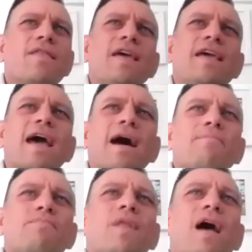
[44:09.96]
The
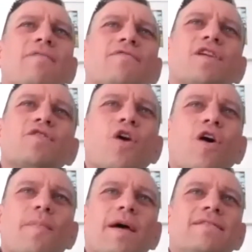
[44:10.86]
after your
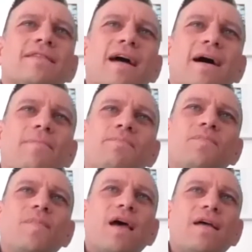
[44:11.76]
time at
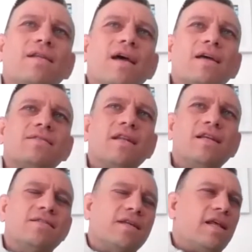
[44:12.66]

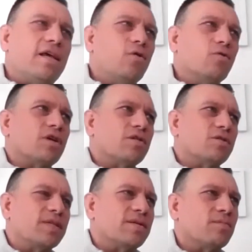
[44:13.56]
Sydney City, you also
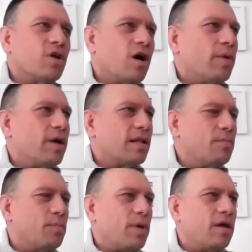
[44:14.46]
spent some time at
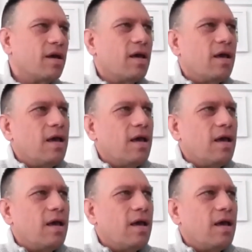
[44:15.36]
Olympic.